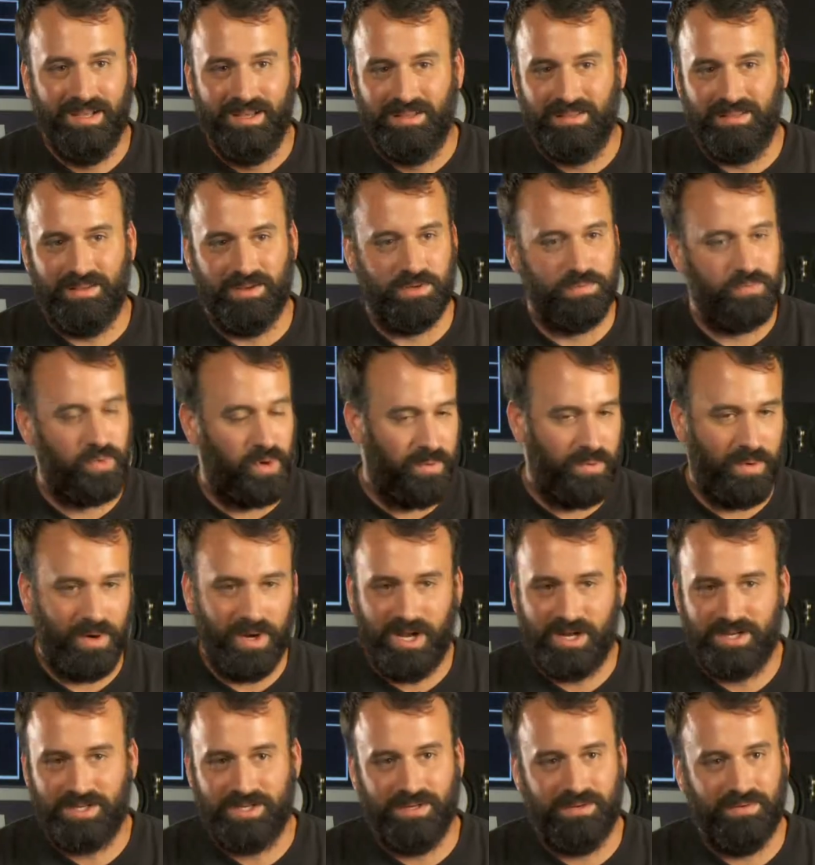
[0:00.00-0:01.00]
there's
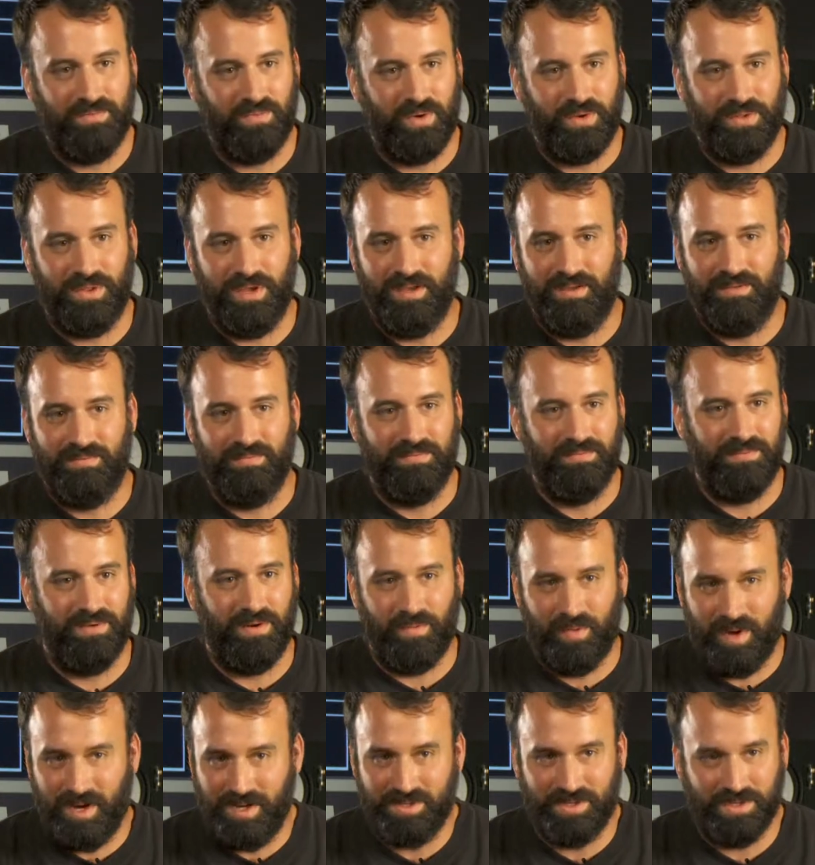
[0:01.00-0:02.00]
pre-production where they
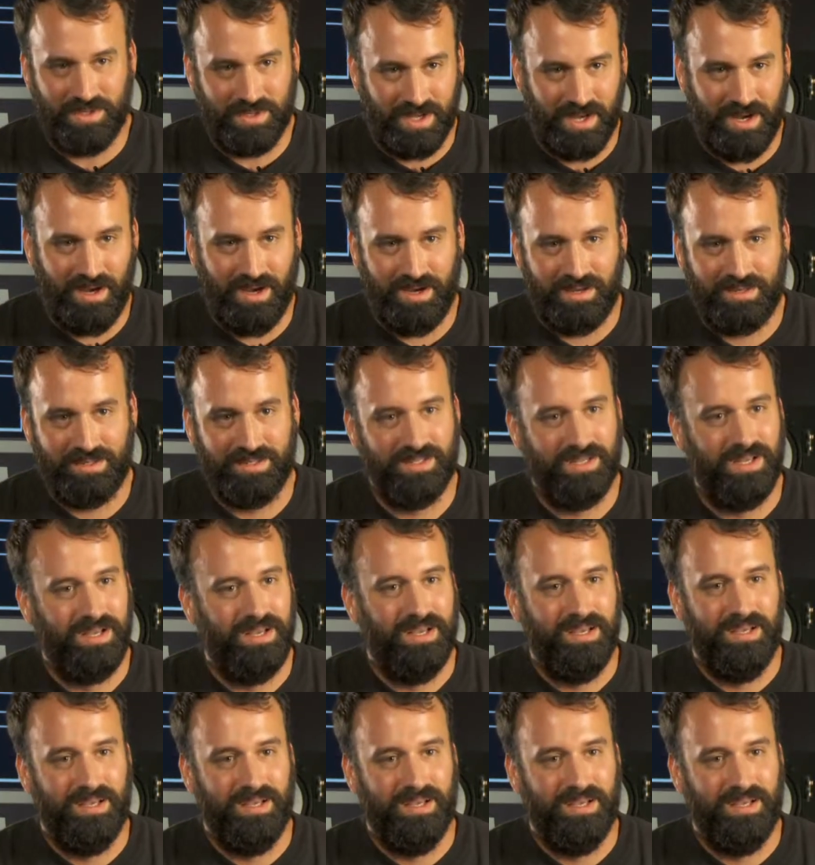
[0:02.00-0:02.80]
arrange the songs,